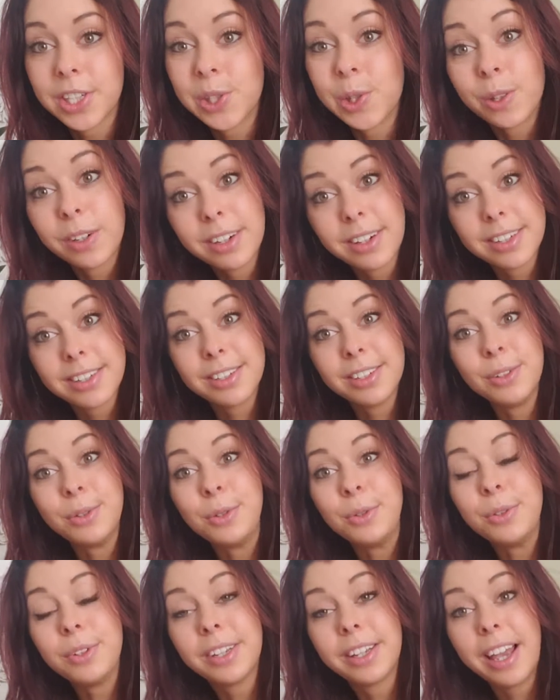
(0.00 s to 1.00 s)
in order
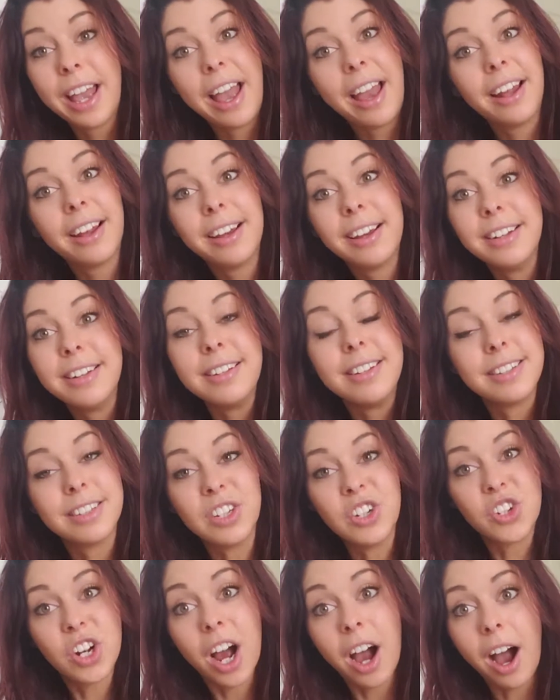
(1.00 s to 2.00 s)
to get a decent
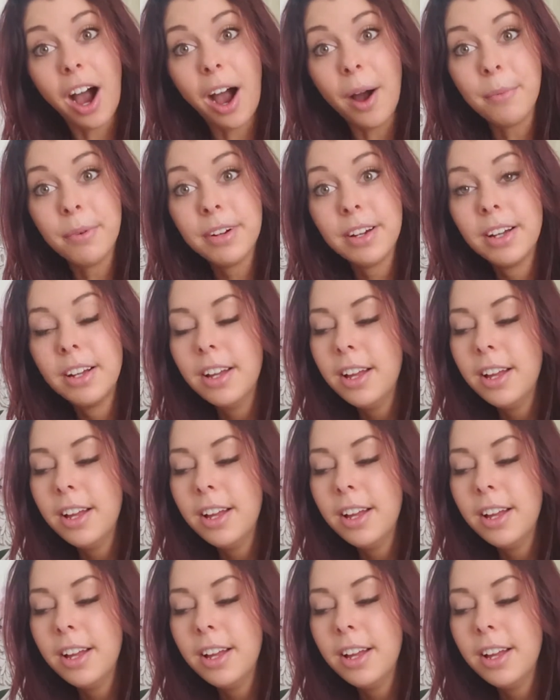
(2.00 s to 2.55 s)
job.